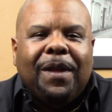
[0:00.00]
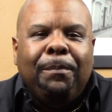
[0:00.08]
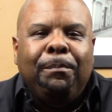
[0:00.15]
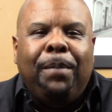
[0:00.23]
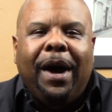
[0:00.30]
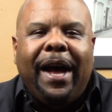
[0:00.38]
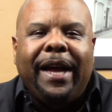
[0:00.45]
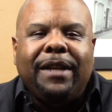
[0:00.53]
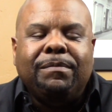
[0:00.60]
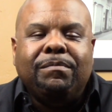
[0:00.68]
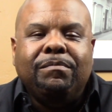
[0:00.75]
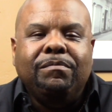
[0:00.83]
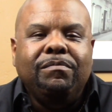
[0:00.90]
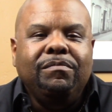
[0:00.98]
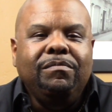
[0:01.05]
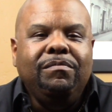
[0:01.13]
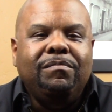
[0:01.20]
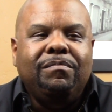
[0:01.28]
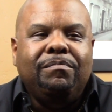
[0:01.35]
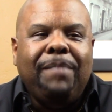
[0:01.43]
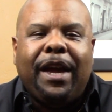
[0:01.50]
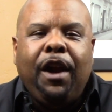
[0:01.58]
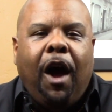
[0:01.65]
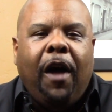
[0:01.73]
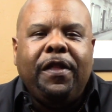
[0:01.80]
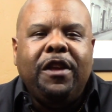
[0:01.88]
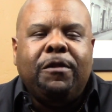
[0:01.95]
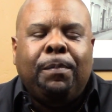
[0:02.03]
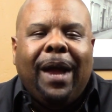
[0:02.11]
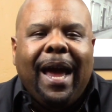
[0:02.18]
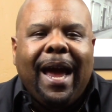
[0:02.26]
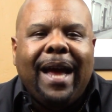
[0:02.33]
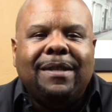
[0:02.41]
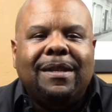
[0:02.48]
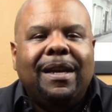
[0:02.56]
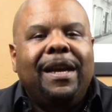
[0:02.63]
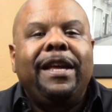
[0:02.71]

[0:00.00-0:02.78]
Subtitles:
But making all these plans